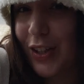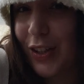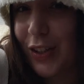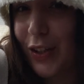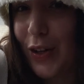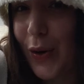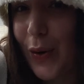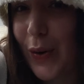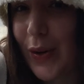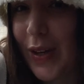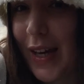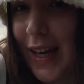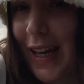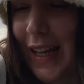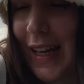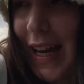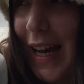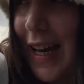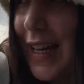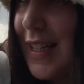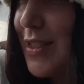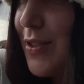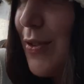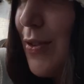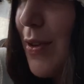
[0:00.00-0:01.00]
go get an
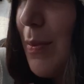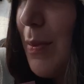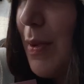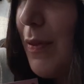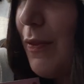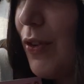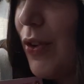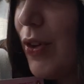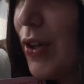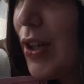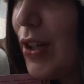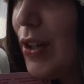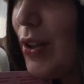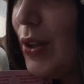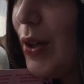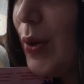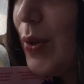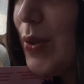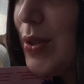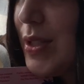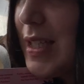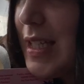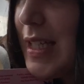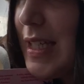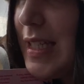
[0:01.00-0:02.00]
ice cream before it
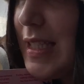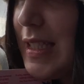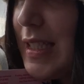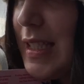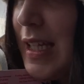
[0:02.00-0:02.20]
closes.